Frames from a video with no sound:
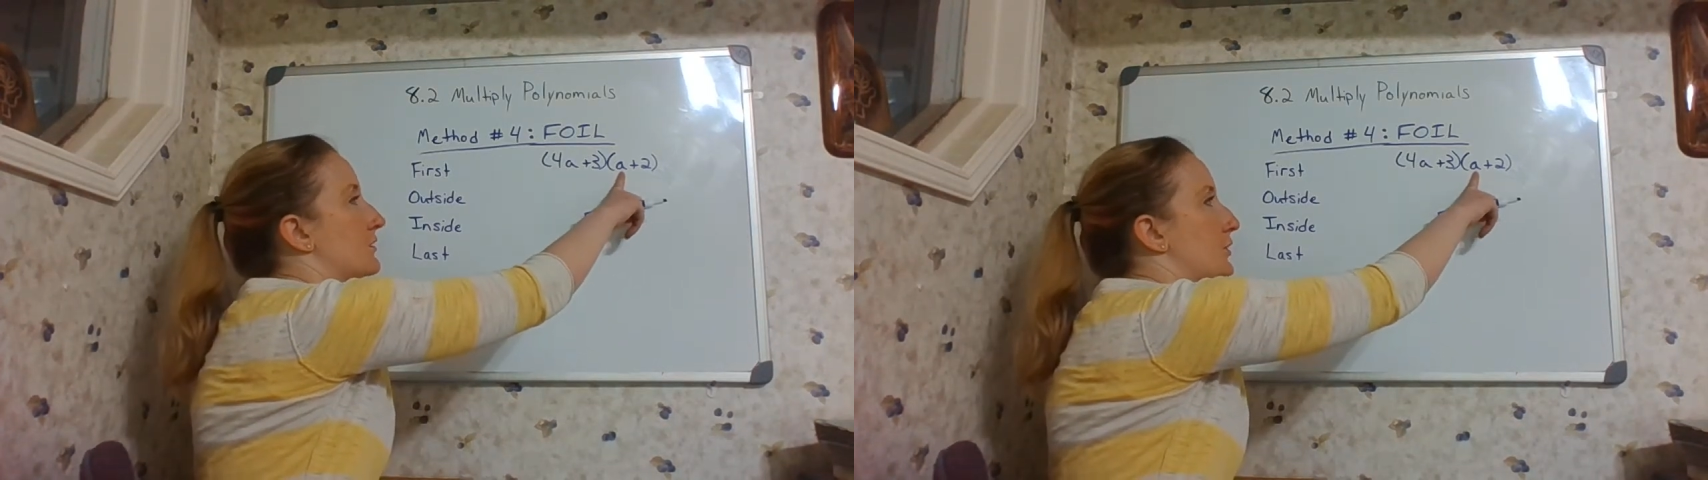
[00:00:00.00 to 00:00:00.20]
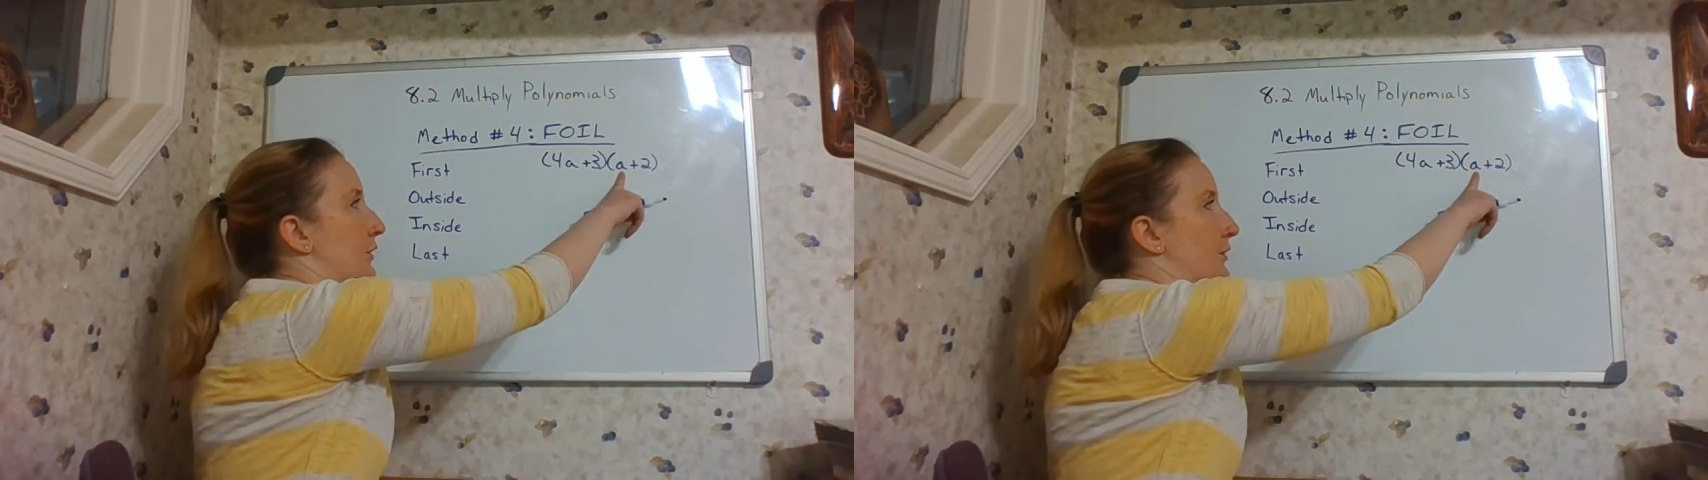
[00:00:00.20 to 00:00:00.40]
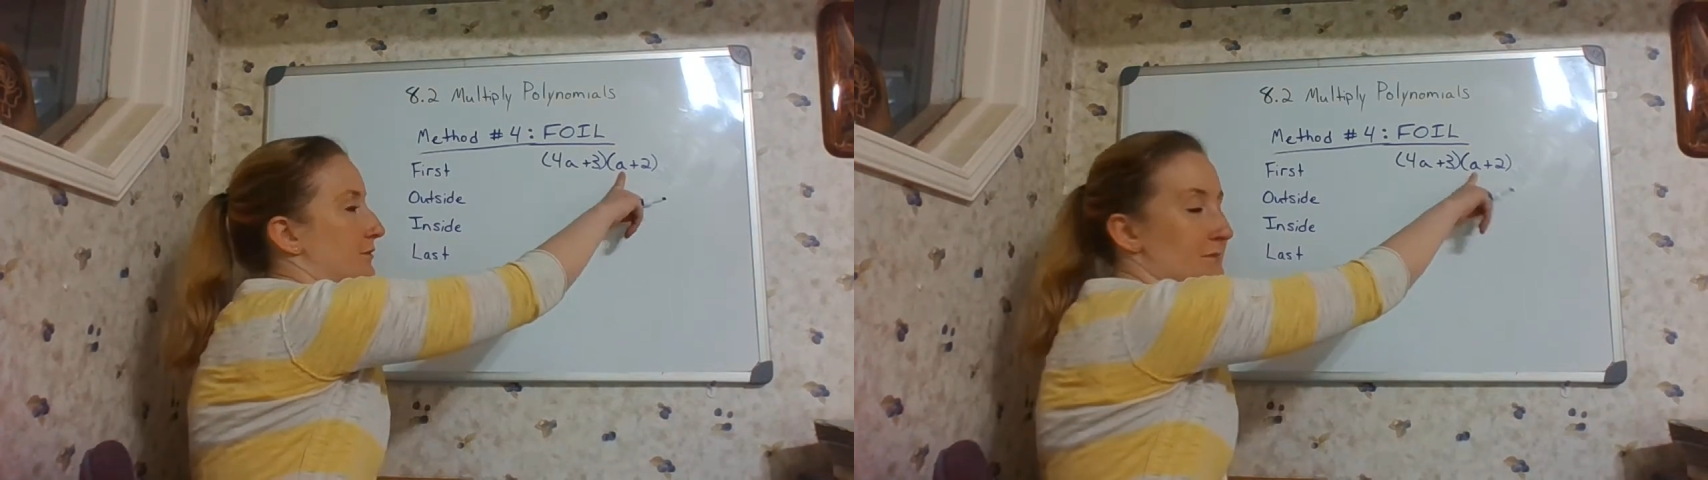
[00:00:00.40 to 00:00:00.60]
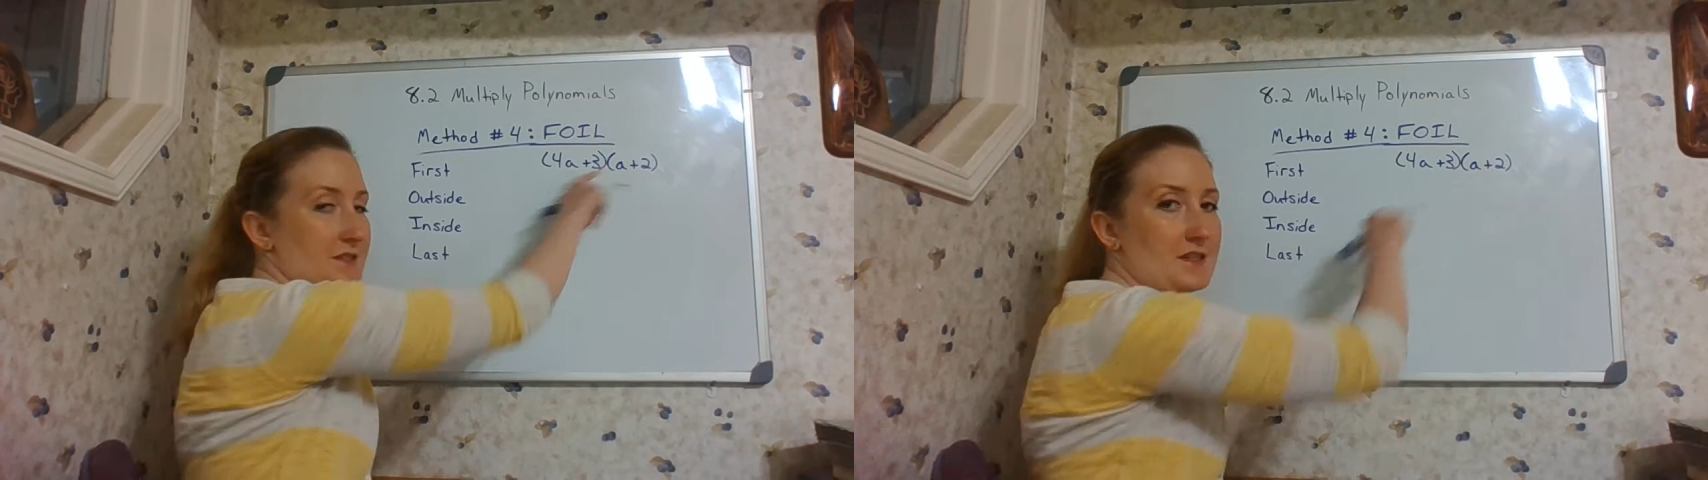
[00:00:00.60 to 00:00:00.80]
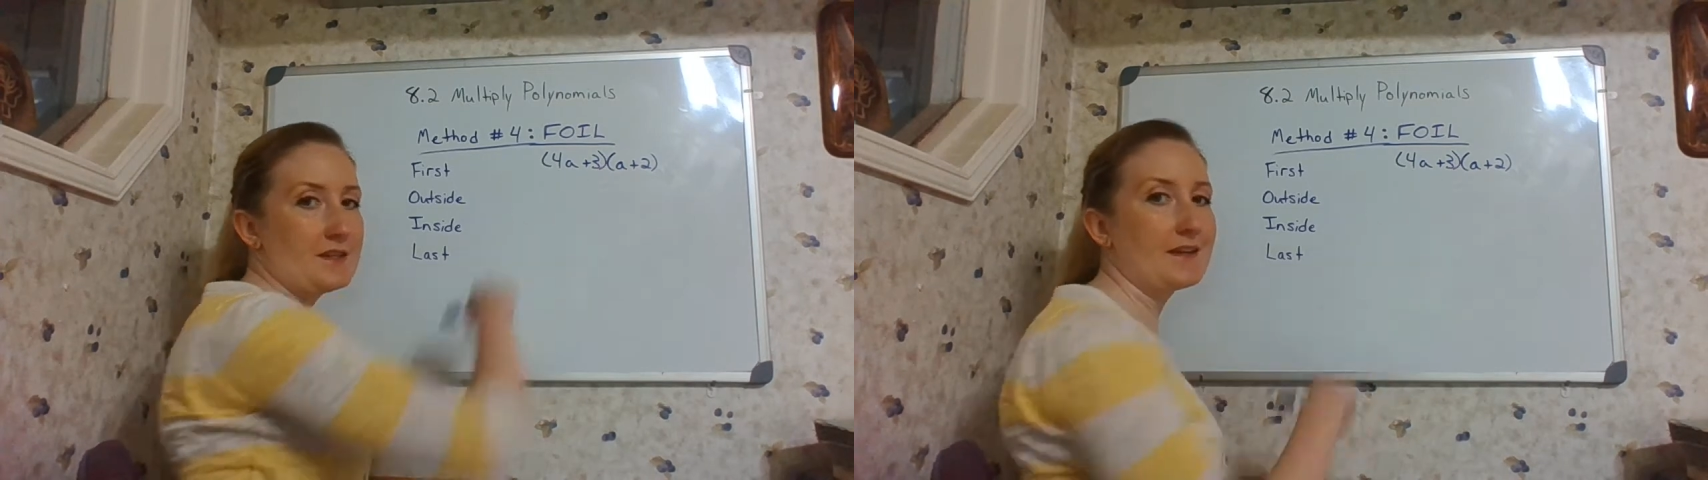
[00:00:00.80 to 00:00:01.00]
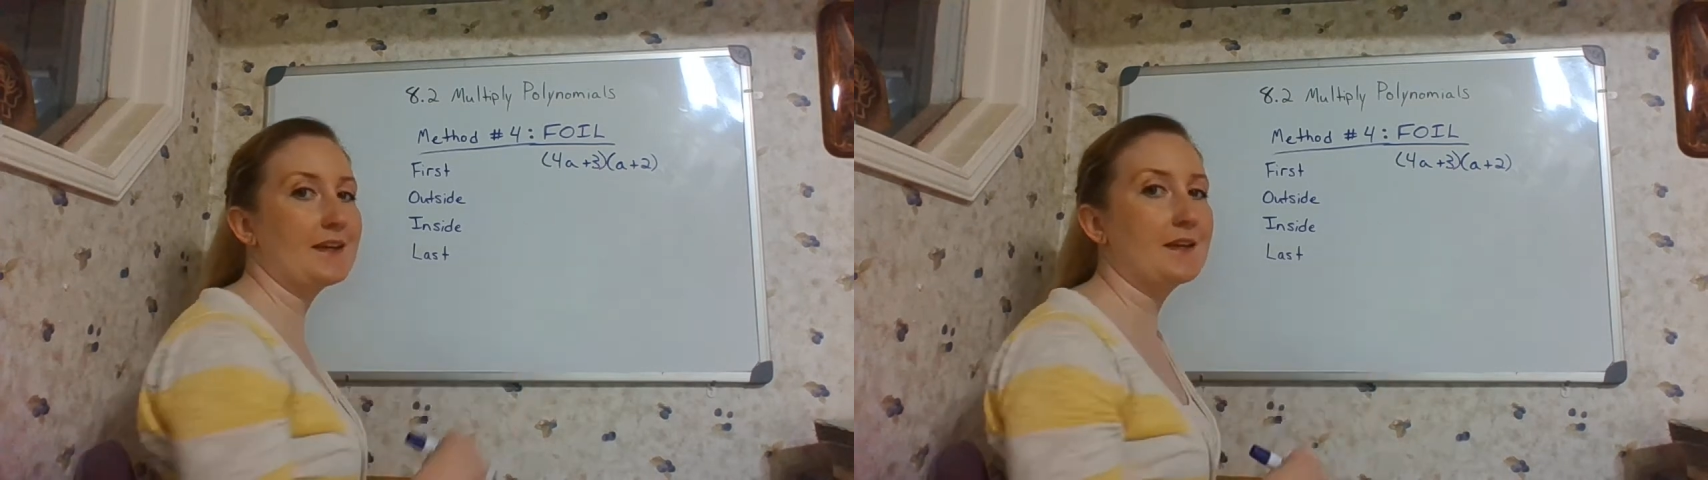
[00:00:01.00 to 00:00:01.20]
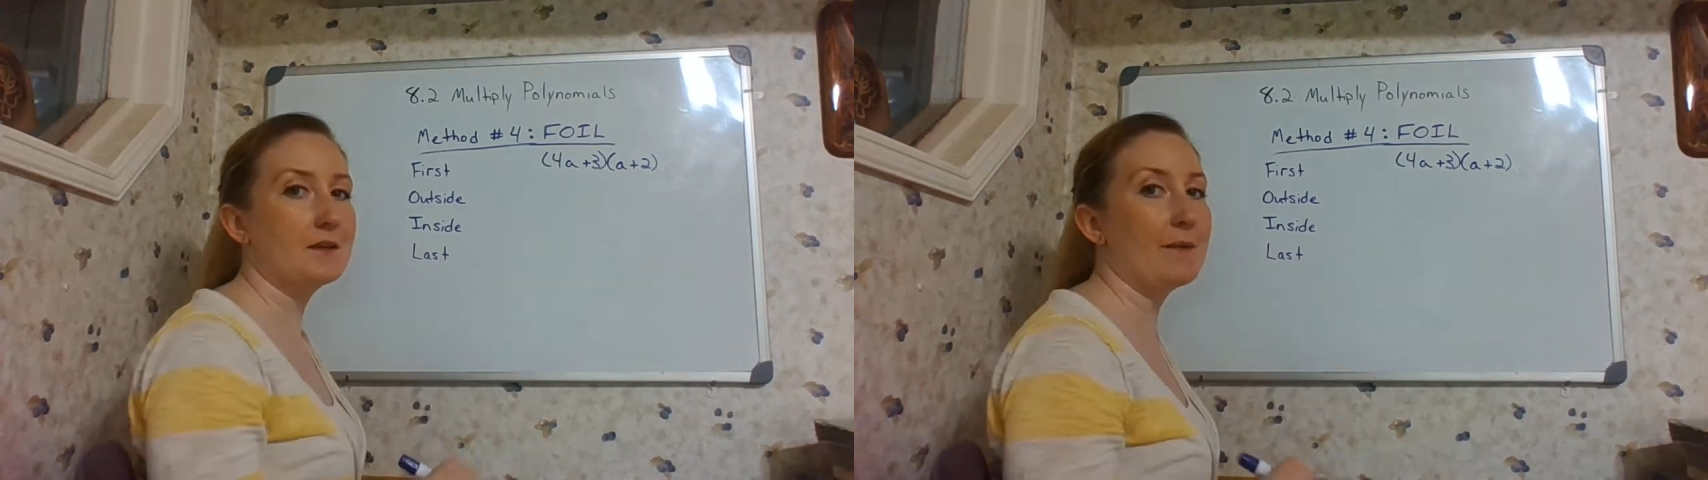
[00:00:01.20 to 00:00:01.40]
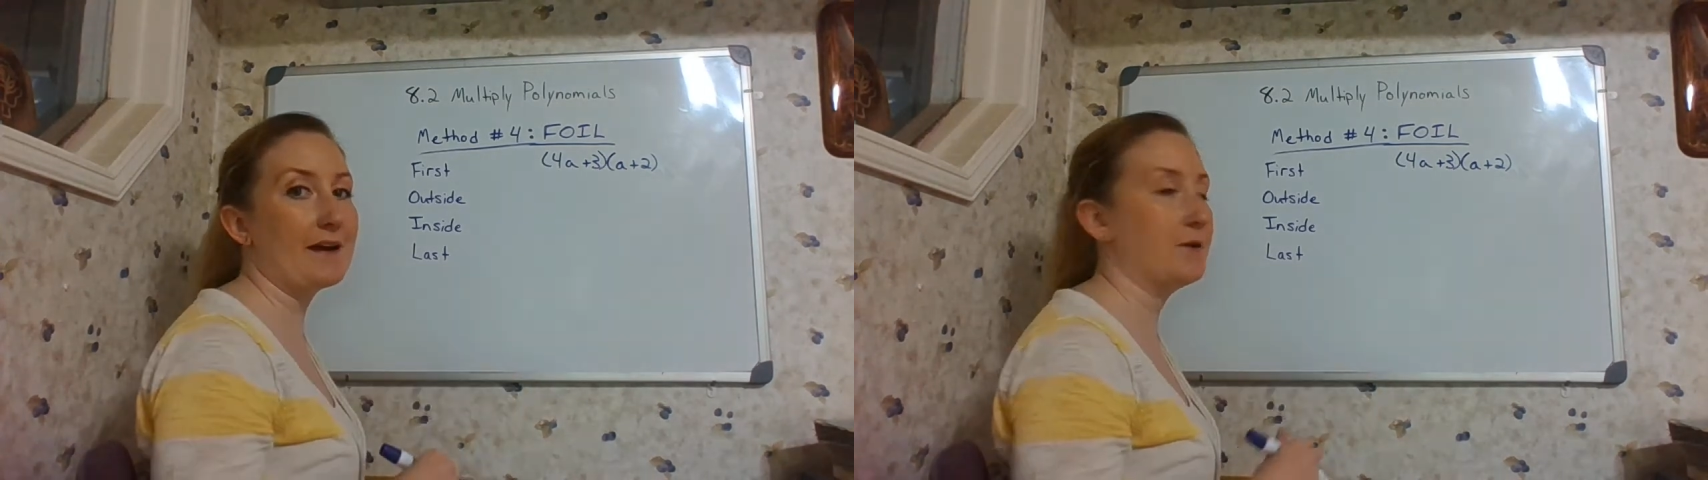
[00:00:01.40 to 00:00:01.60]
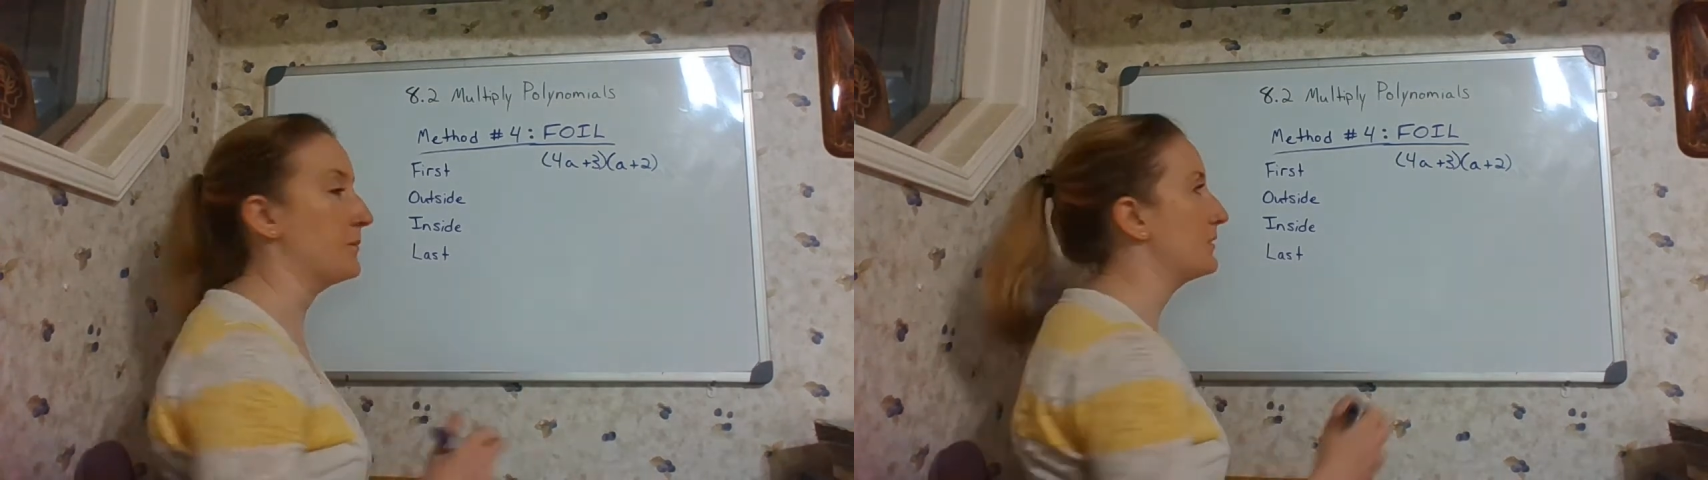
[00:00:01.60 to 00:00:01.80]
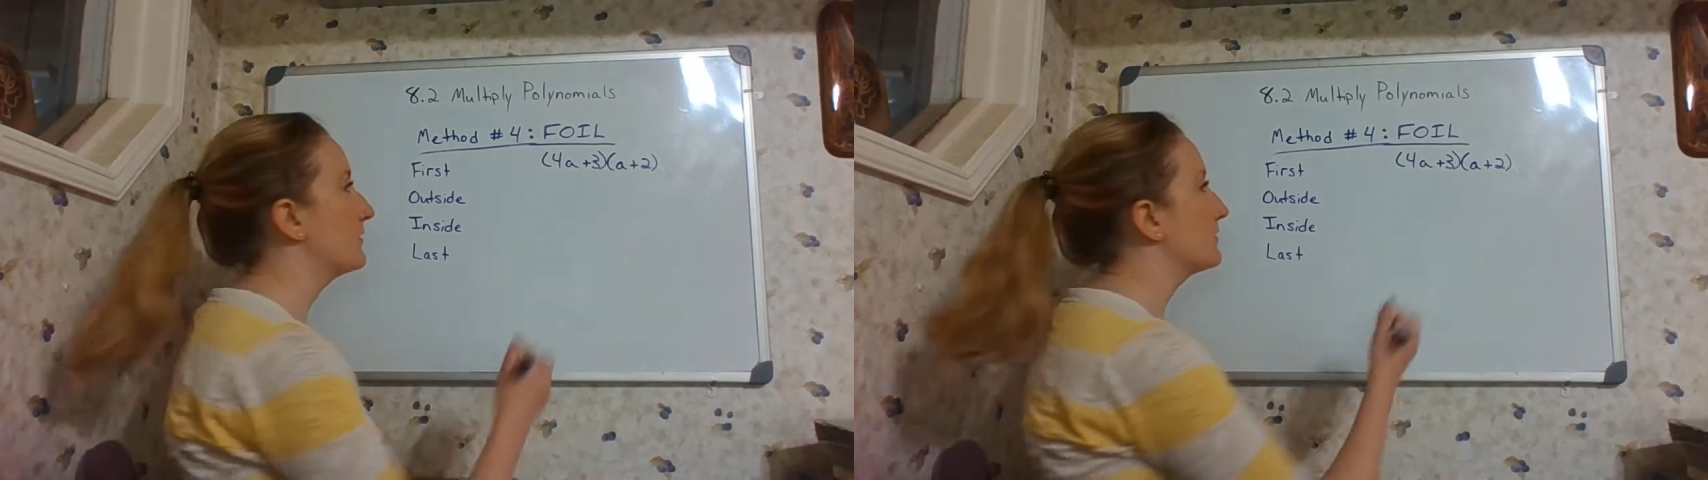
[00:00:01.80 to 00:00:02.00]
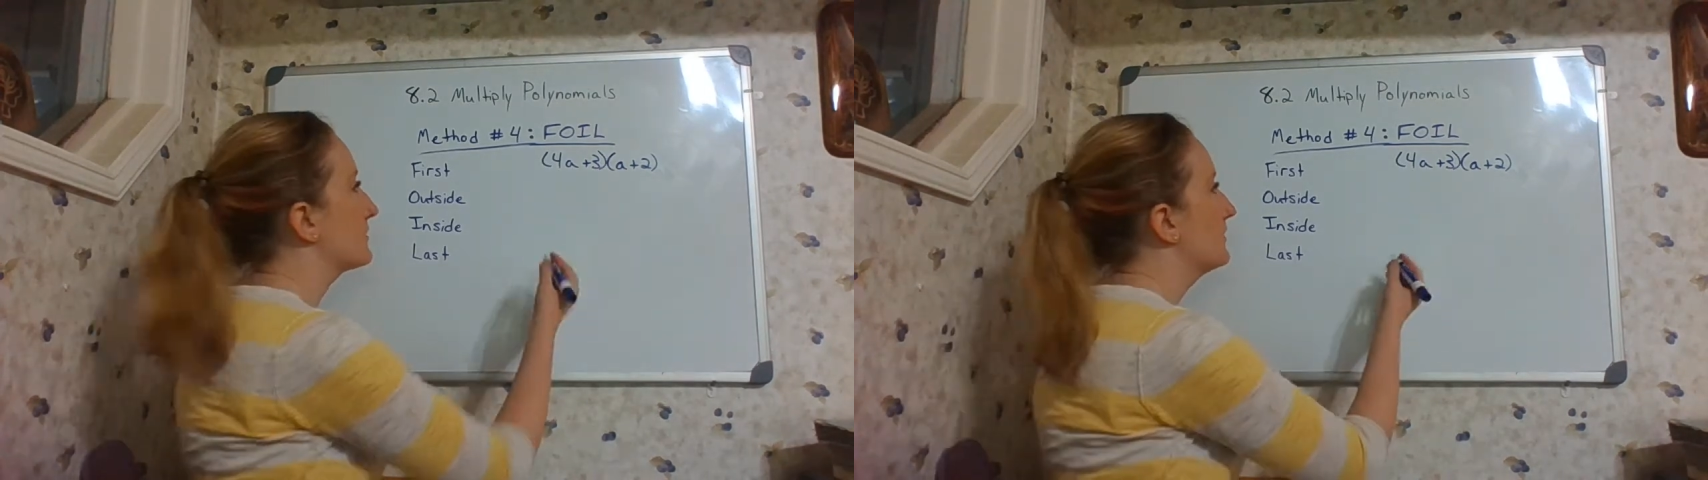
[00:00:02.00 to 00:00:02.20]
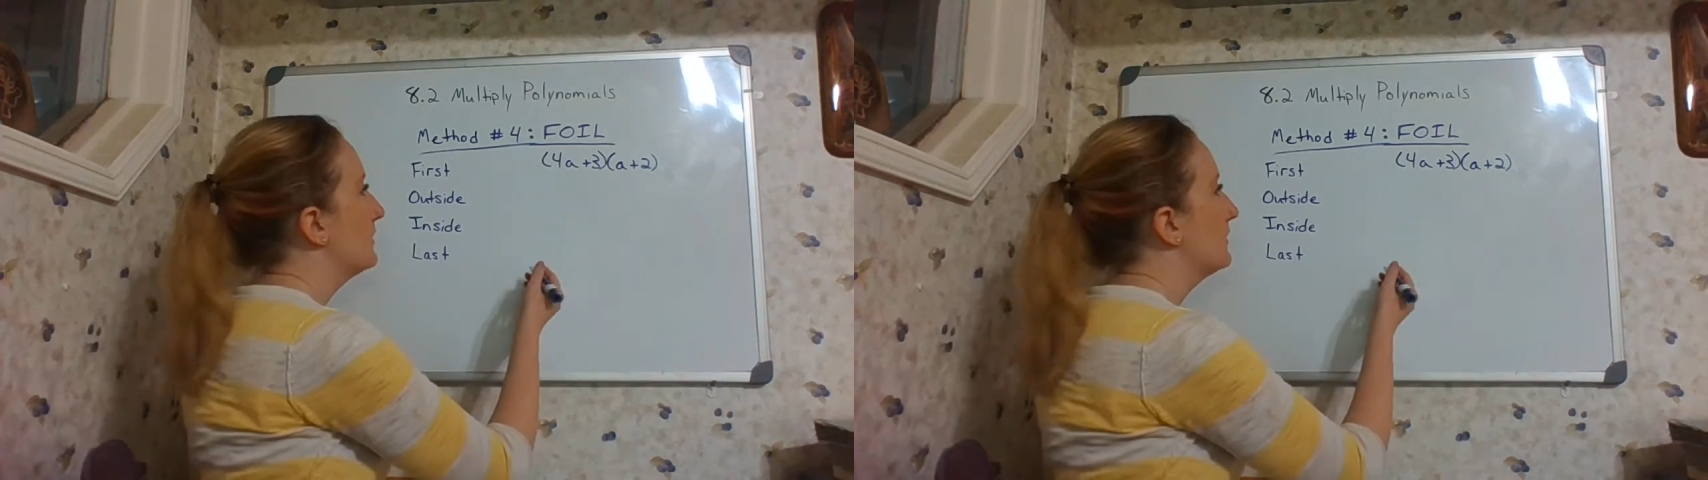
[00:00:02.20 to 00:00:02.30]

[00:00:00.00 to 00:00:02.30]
terms in the binomials.